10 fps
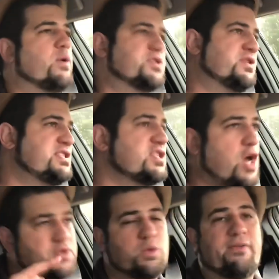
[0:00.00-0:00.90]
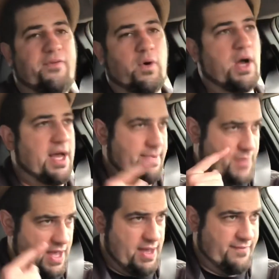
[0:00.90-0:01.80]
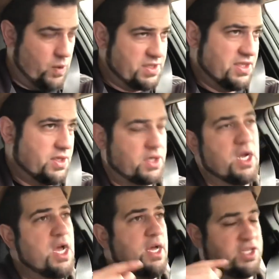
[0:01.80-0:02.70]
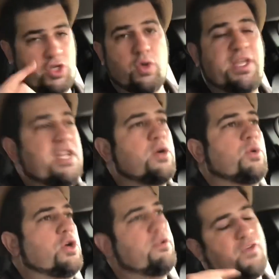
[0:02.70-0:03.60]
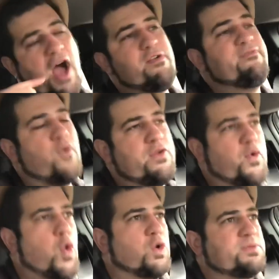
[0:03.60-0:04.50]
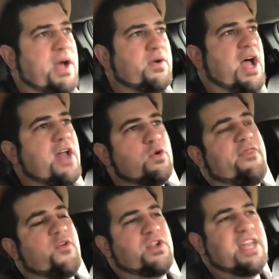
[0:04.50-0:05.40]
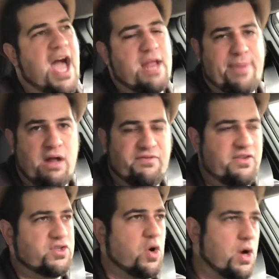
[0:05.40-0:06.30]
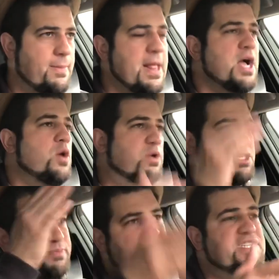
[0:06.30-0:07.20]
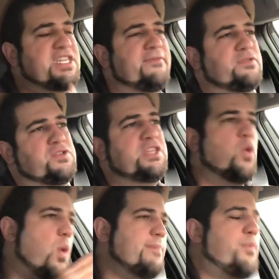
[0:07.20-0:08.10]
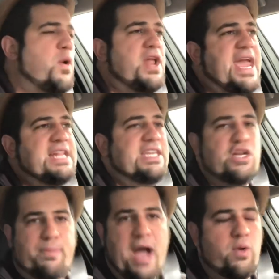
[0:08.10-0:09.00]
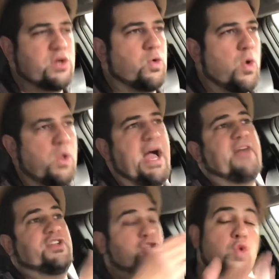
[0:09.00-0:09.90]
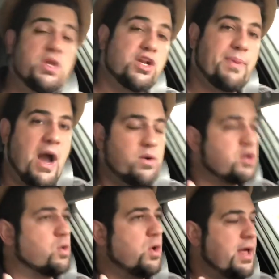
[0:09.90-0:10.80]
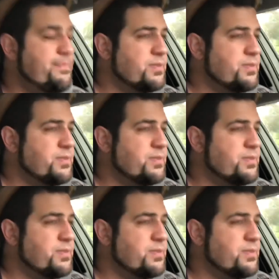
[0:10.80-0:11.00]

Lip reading: So this is also a four-cylinder. It's a 2-liter, good for 144 horsepower and 139 pound-feet of torque, which splits the difference between the 1.8-liter powered Corolla and the 2-liter powered Corolla.